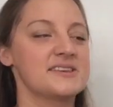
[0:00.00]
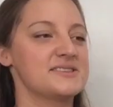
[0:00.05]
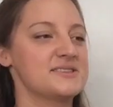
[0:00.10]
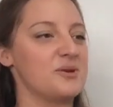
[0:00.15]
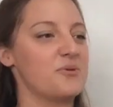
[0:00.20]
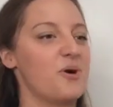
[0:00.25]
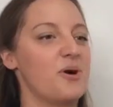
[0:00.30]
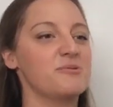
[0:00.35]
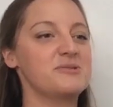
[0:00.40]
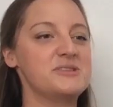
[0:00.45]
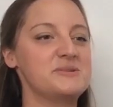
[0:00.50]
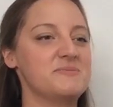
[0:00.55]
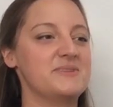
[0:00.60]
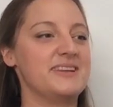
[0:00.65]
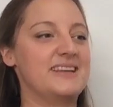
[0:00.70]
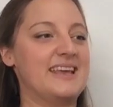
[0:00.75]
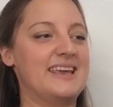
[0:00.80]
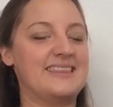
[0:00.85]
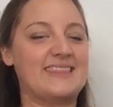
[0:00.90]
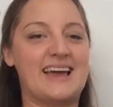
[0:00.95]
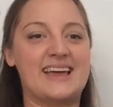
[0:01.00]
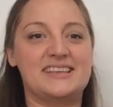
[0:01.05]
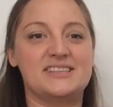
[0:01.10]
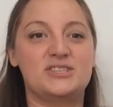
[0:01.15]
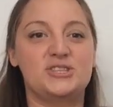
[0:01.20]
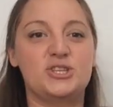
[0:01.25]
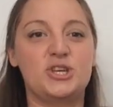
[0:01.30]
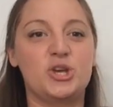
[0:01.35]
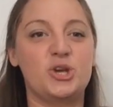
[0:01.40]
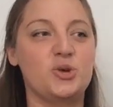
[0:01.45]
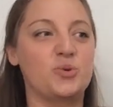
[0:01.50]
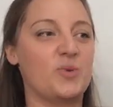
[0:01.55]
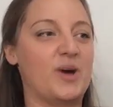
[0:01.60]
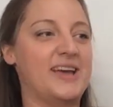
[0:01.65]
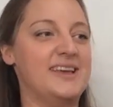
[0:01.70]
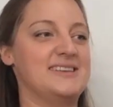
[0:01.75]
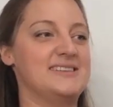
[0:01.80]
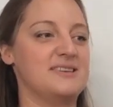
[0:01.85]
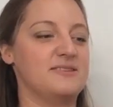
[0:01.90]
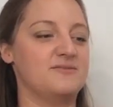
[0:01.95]
So ultimately that is 2
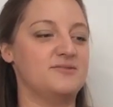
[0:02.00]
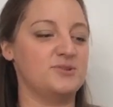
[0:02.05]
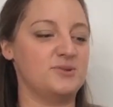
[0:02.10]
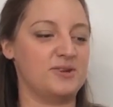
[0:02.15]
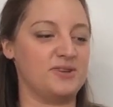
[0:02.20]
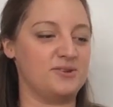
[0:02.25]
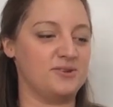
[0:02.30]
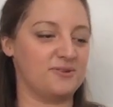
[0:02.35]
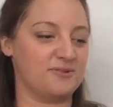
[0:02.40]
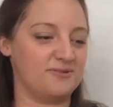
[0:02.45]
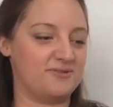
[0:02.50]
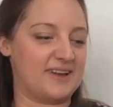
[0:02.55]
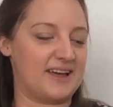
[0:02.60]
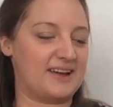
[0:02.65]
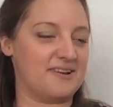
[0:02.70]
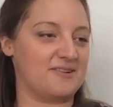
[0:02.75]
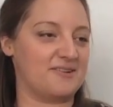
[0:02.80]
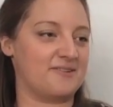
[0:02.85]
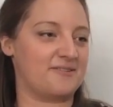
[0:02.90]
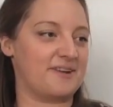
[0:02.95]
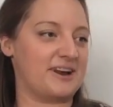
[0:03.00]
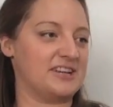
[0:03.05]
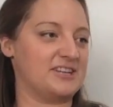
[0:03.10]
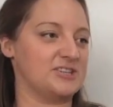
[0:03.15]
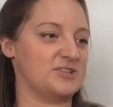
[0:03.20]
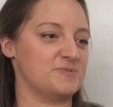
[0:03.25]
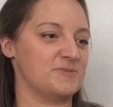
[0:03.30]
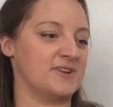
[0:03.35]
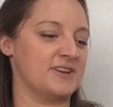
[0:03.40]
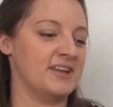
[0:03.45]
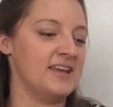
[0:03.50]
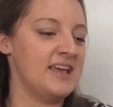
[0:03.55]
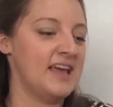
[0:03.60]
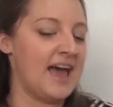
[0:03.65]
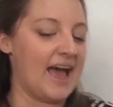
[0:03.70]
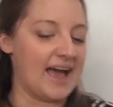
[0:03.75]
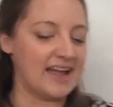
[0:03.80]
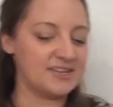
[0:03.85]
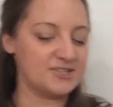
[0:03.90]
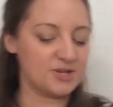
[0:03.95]
ways of doing your flower arrangement,
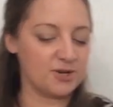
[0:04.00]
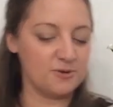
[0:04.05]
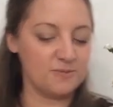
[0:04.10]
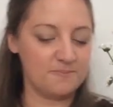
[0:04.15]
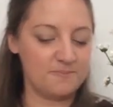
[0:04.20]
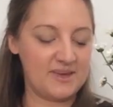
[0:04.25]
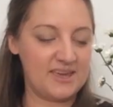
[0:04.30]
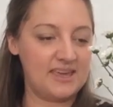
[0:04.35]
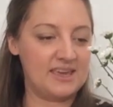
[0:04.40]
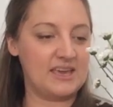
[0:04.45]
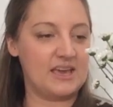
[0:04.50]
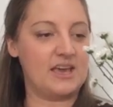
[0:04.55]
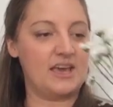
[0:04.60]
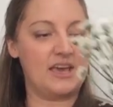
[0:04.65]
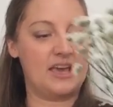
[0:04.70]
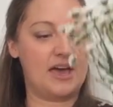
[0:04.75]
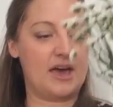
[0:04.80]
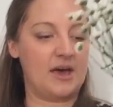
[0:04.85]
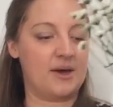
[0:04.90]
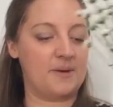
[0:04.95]
and don't be